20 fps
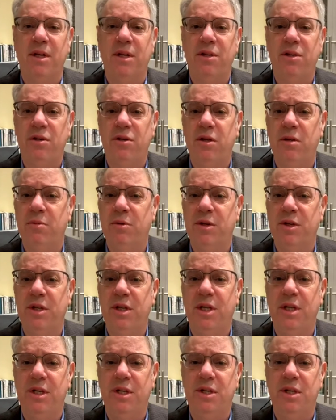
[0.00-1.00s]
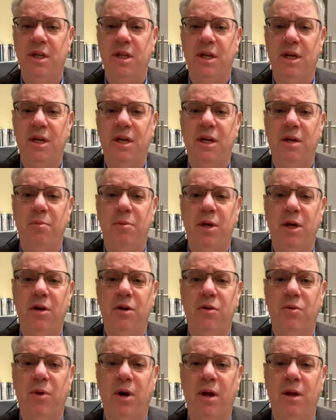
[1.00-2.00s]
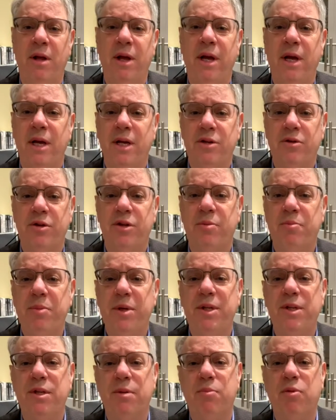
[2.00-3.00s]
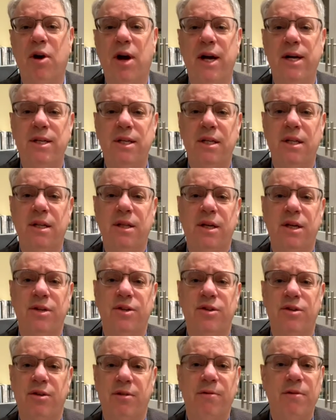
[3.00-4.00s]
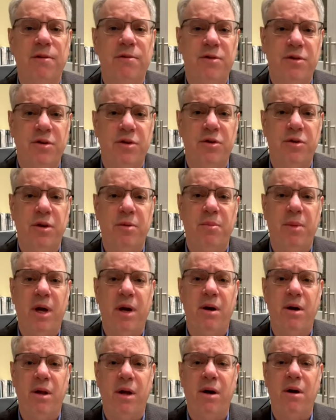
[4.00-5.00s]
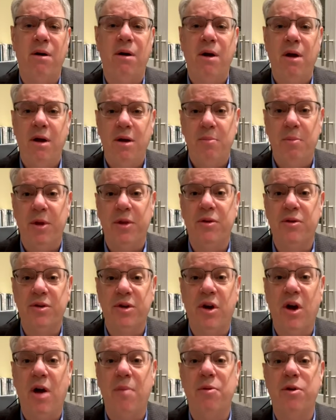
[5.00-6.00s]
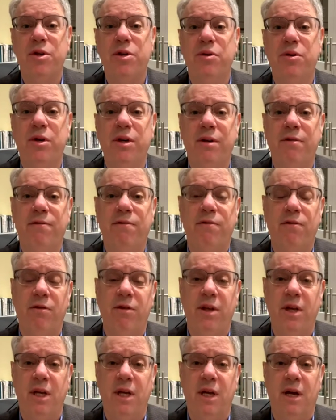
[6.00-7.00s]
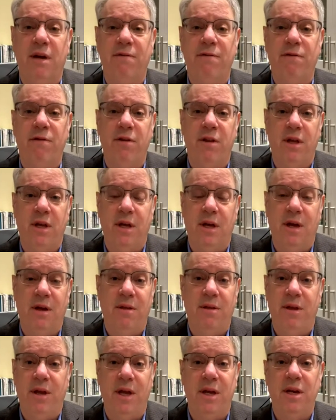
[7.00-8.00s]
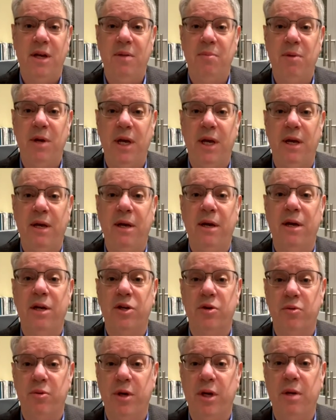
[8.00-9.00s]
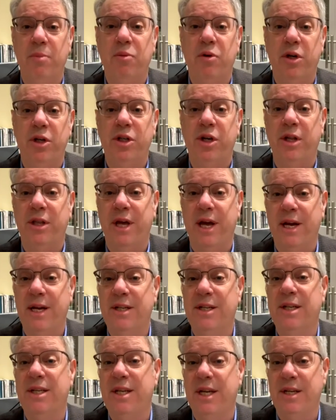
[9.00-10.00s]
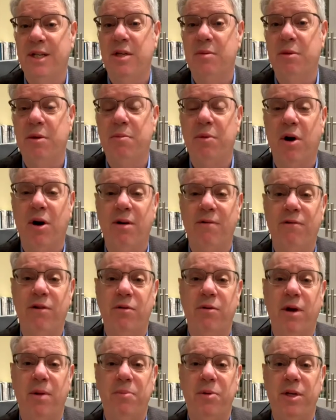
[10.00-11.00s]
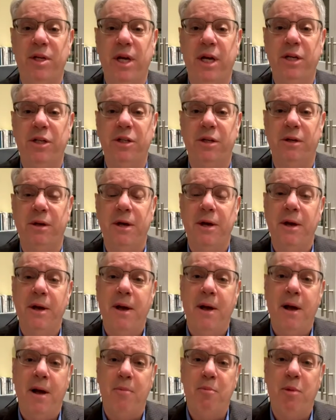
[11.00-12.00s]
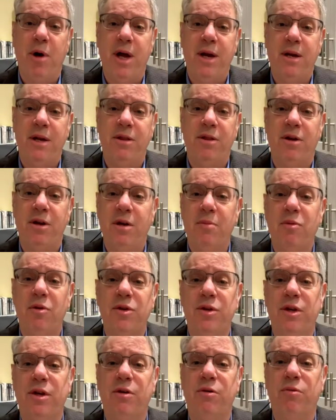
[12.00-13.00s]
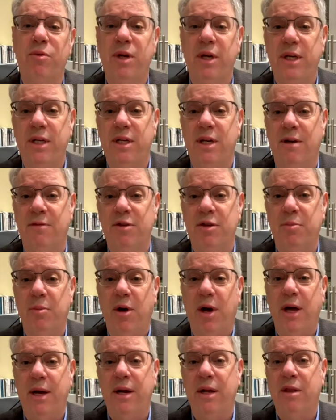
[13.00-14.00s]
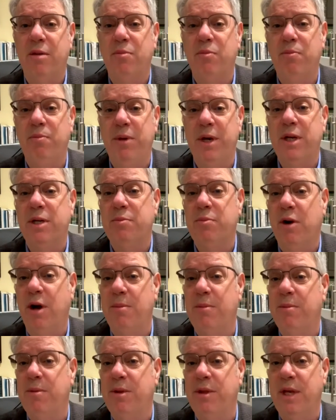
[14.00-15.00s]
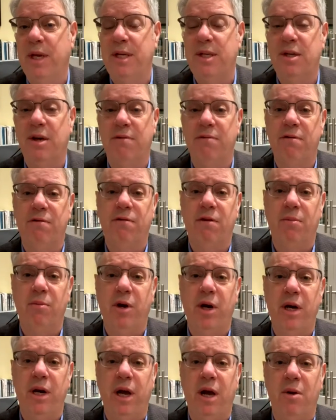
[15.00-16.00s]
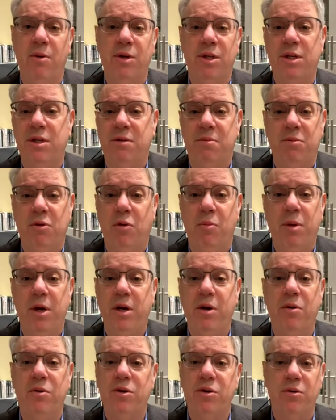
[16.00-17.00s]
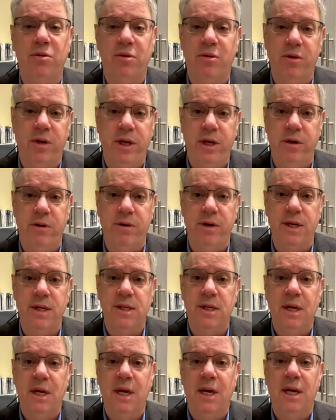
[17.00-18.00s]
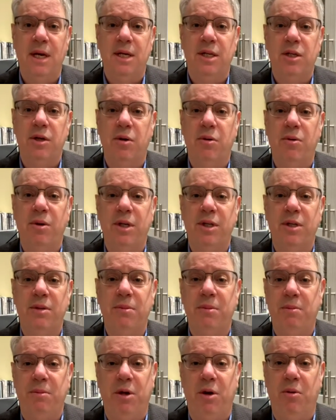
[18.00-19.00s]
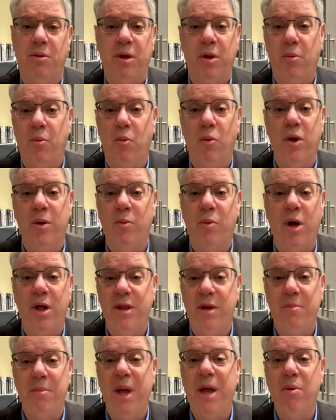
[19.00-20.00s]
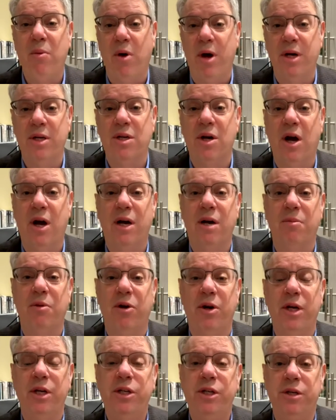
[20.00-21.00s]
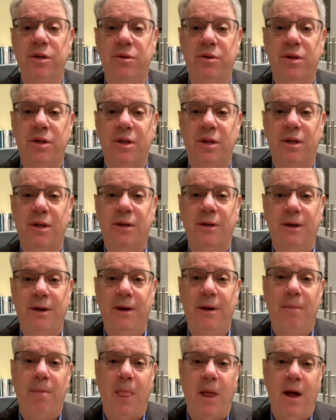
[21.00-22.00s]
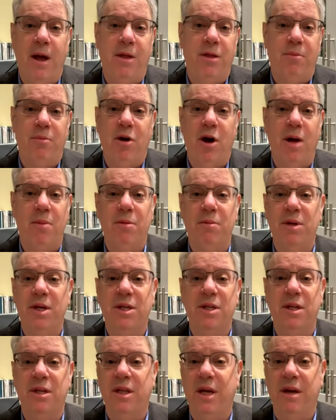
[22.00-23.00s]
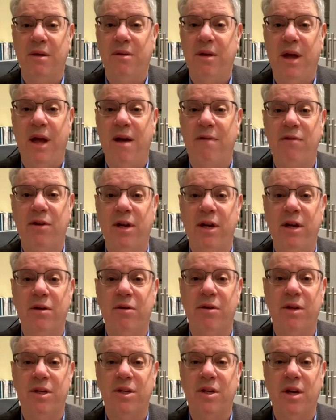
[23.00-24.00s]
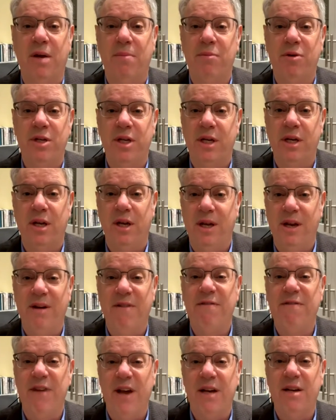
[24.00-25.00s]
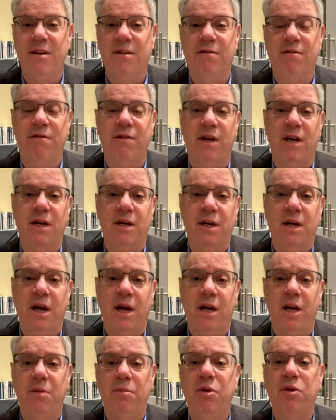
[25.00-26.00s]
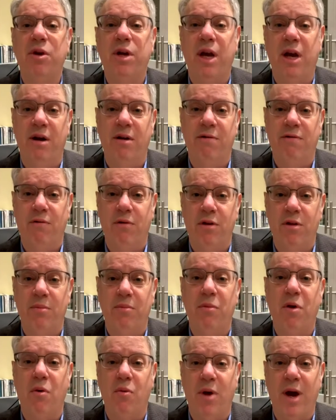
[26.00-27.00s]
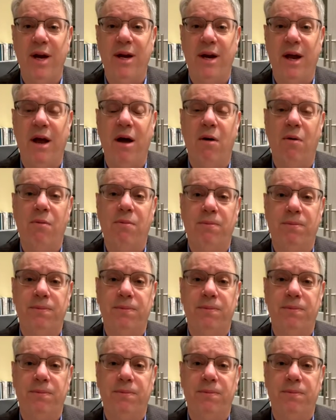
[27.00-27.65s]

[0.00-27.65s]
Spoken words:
And that's usually where you see the NDP do well. So it's a bit surprising that the Conservatives are doing better there, but there's an opportunity for the NDP to really push on that, because it tends to be part of their reputation. But the Liberals are in a really tough spot, and the biggest problem that they suffer from right now is just nobody knows who their leader is. So, while they may want to talk about issues, the problem is that they have a leader that's not particularly an effective communicator for them right now.